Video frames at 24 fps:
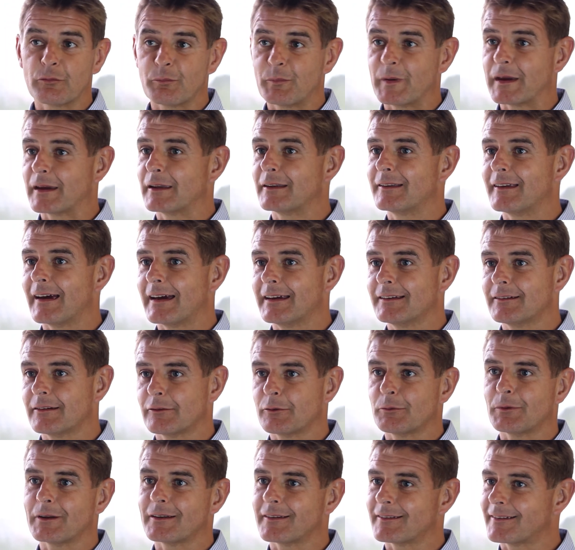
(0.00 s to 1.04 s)
of big data
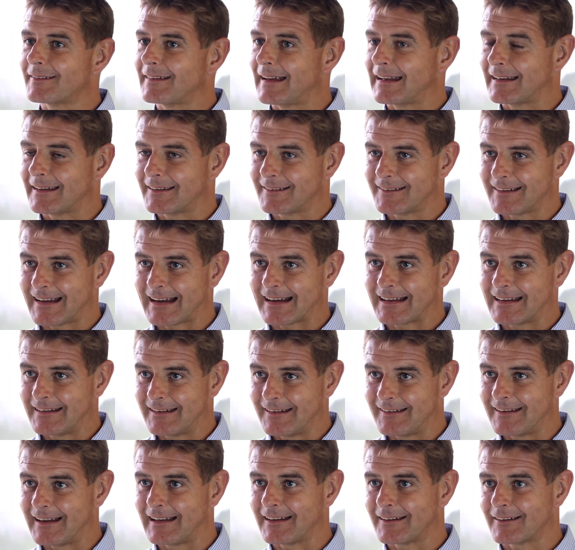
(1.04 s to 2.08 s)
to understand exactly
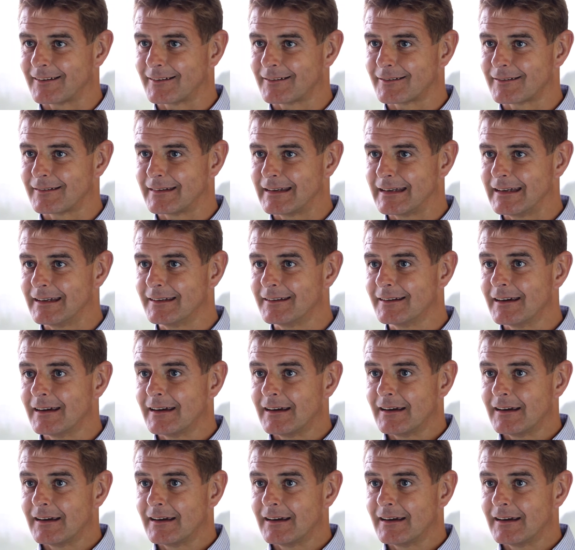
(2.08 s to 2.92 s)
the delegate's need,